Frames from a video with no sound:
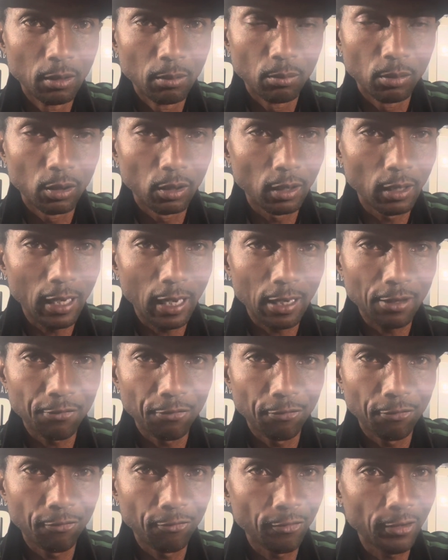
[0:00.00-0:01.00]
But a lot of
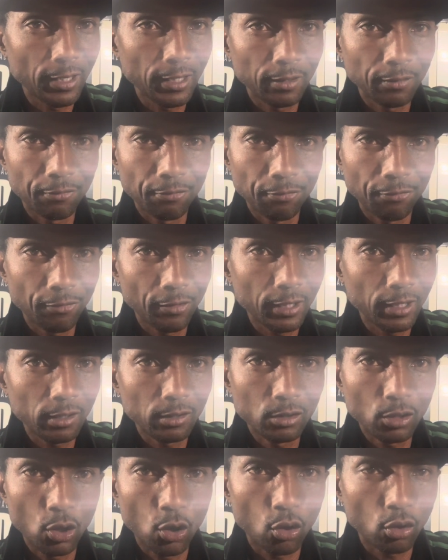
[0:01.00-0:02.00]
fake
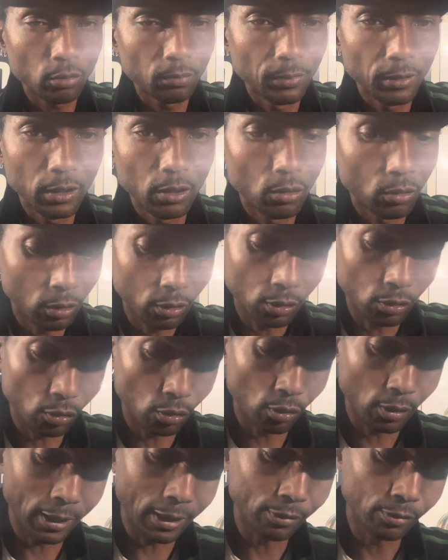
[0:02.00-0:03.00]
talk be going
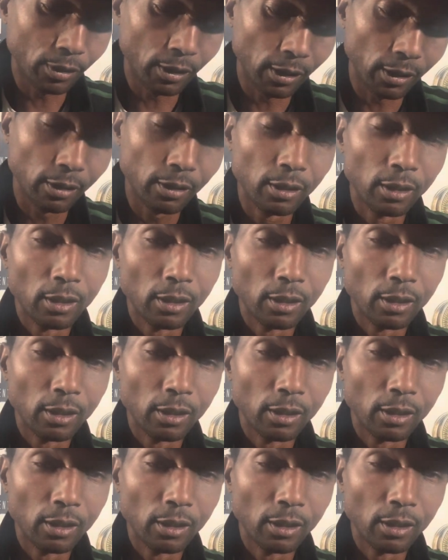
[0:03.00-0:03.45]
on out there.